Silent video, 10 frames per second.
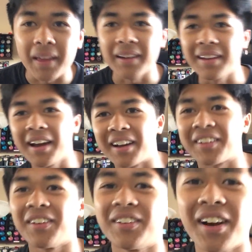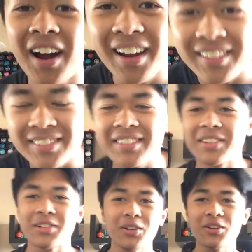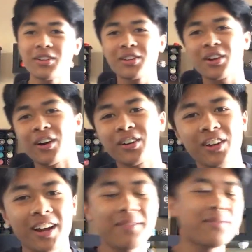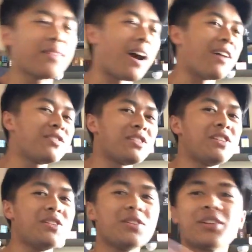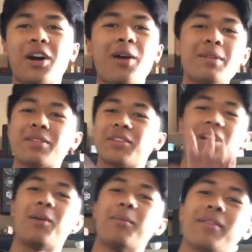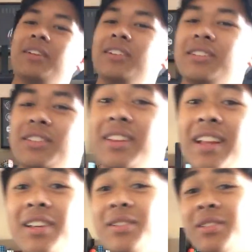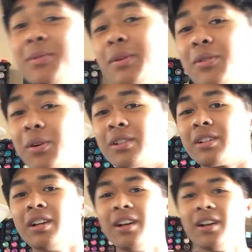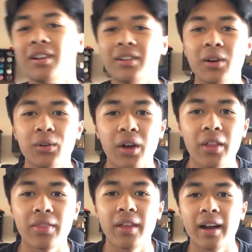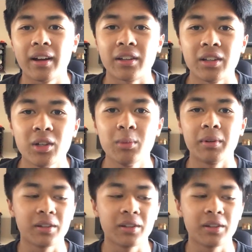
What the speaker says: yeah, Connor. Connor, I've seen you in the comments for like all my videos, dude. Thank you so much for watching. No, not that. A cube.